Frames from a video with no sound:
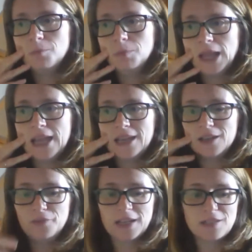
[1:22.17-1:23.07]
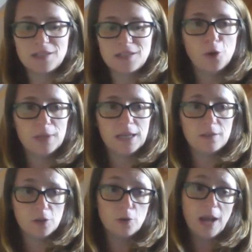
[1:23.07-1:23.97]
play an effective role in,
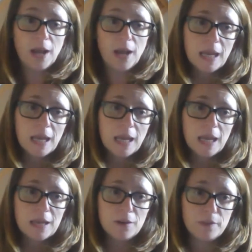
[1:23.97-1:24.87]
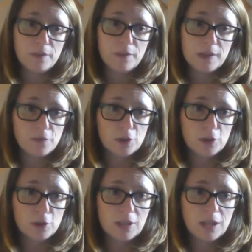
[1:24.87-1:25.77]
or can play an effective role in, climate
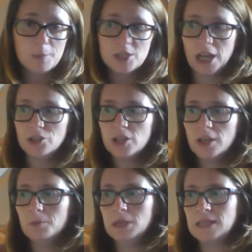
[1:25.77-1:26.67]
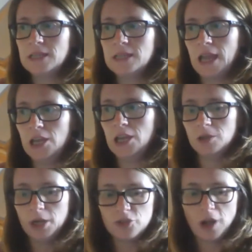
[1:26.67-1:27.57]
change mitigation by trapping
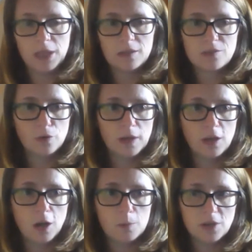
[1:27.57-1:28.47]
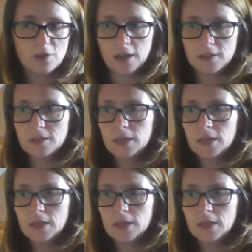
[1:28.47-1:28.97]
and storing carbon dioxide.